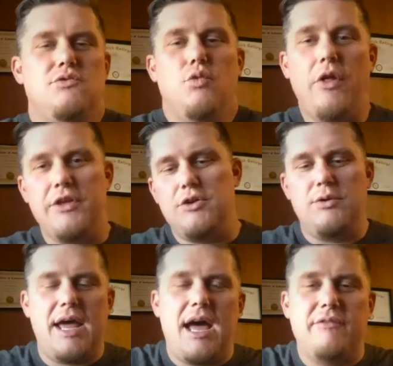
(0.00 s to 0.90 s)
one that you
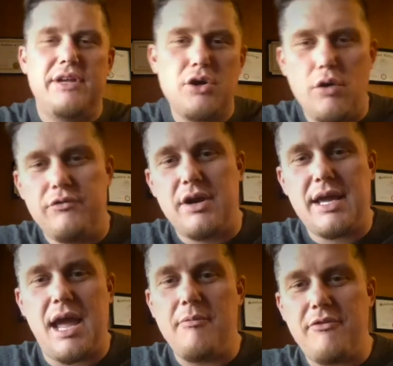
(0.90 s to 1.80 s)
would have like over a
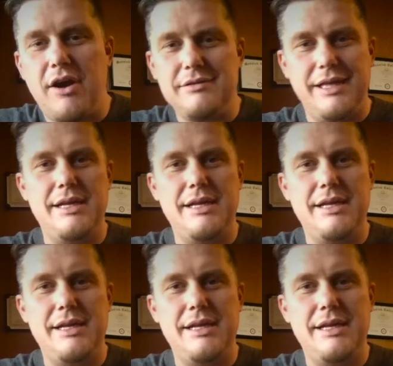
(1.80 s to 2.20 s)
campfire late